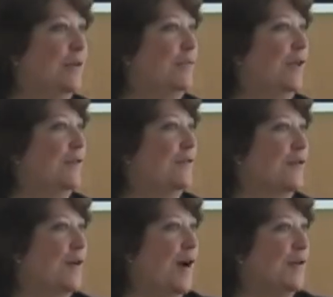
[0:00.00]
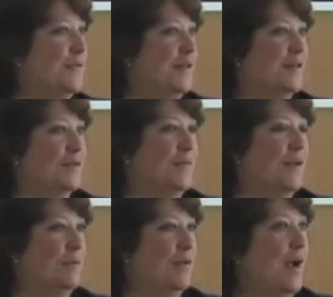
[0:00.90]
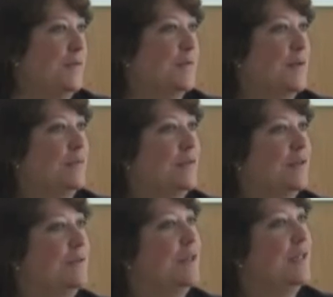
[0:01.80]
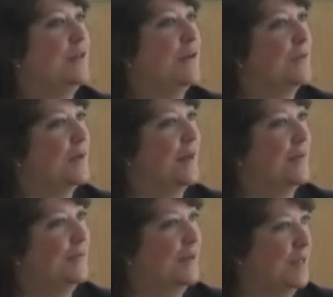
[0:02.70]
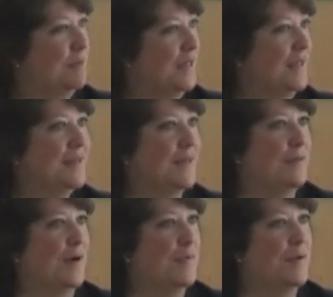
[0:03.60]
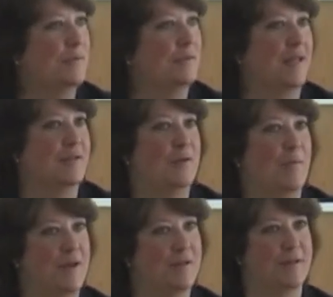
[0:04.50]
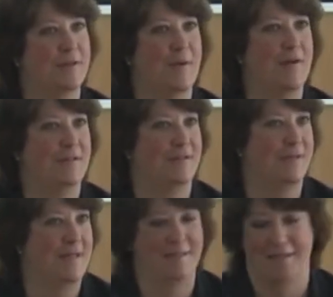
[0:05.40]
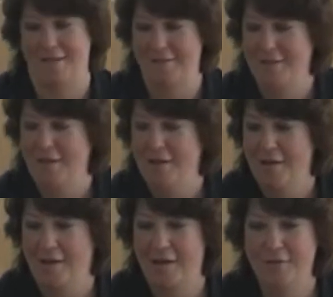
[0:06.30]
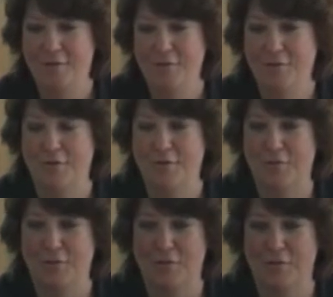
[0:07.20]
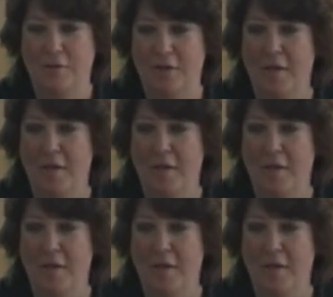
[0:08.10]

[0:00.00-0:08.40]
big of a crowd because perhaps people don't really know what it means and why people get so passionate about it these days. And I don't know if you